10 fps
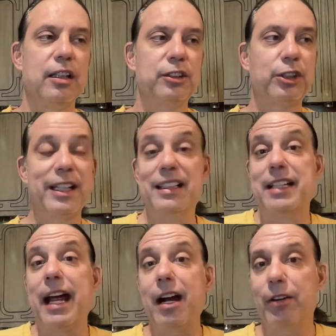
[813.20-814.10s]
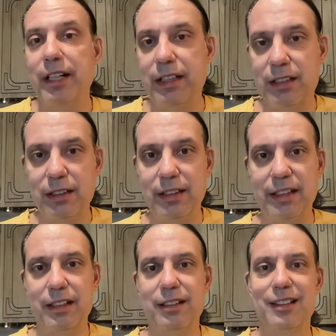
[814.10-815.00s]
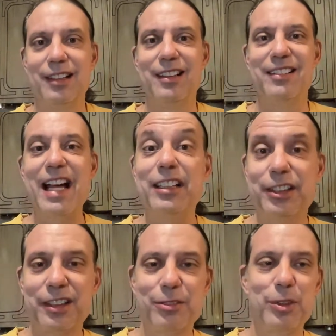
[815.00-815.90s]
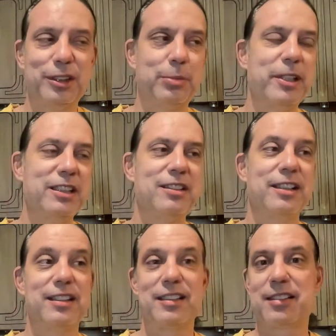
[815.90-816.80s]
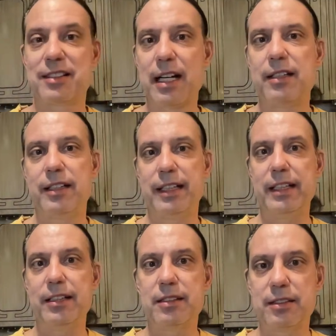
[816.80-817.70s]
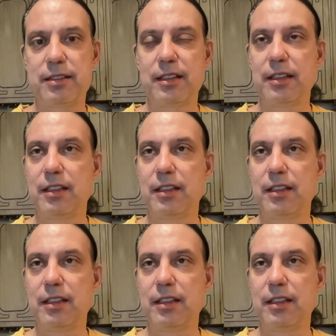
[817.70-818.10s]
Trinitarian in nature, which means that the Son is